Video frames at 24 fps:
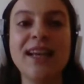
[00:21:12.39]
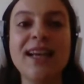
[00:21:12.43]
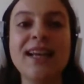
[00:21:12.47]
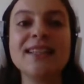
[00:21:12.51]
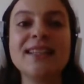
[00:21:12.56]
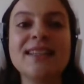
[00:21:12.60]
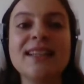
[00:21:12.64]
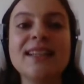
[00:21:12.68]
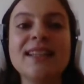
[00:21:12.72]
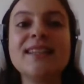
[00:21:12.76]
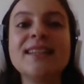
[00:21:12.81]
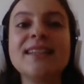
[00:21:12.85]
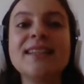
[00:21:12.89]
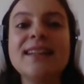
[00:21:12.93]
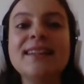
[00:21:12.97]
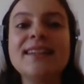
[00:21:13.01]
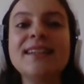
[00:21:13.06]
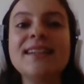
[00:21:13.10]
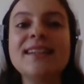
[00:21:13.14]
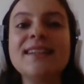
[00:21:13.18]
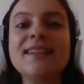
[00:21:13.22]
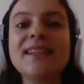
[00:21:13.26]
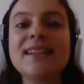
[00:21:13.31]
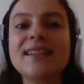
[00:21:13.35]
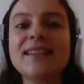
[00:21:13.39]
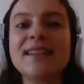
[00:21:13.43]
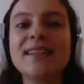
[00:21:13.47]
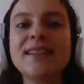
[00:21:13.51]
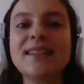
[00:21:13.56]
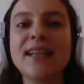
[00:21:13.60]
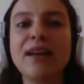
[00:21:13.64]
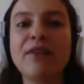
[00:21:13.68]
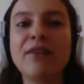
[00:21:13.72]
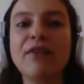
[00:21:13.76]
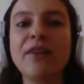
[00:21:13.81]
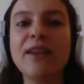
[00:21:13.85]
Since
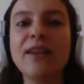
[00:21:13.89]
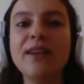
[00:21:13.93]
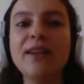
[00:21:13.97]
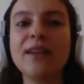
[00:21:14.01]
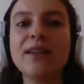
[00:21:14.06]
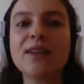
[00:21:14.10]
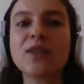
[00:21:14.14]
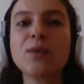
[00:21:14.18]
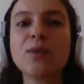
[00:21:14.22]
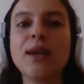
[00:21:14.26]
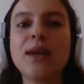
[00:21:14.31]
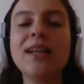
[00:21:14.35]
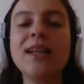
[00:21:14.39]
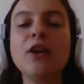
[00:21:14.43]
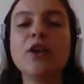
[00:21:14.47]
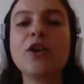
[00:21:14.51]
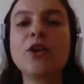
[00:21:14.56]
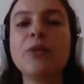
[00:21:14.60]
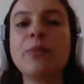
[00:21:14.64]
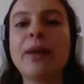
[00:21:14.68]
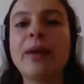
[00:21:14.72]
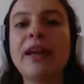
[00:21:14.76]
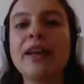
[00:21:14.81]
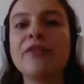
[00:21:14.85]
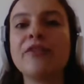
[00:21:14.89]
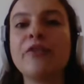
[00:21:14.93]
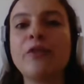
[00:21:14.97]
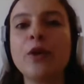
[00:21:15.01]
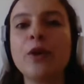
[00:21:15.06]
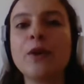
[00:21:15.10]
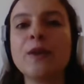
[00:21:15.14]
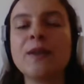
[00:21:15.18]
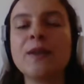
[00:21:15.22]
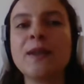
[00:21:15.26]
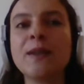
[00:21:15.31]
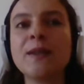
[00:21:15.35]
1967, Israeli occupying
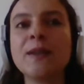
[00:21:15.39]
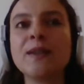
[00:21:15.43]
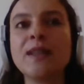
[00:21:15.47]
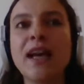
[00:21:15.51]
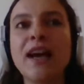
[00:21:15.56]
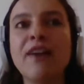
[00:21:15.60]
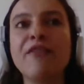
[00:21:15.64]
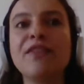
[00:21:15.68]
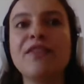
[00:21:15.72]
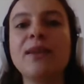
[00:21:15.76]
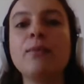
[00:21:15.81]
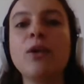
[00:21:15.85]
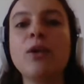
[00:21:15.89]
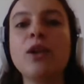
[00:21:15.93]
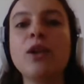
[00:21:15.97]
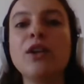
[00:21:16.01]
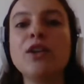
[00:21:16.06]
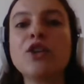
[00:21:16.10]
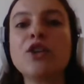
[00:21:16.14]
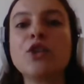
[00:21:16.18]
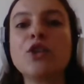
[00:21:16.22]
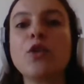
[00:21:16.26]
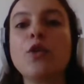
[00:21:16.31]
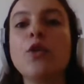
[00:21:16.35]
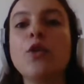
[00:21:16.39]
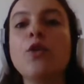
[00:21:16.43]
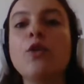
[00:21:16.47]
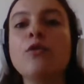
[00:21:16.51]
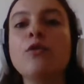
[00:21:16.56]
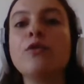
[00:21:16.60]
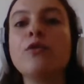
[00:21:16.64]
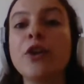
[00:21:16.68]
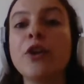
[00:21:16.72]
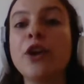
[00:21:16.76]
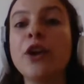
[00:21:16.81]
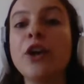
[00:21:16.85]
forces have demolished
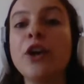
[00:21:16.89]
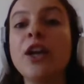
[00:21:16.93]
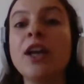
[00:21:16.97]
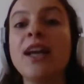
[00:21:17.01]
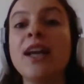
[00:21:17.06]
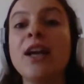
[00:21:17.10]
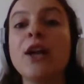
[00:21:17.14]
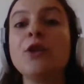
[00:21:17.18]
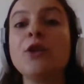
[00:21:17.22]
over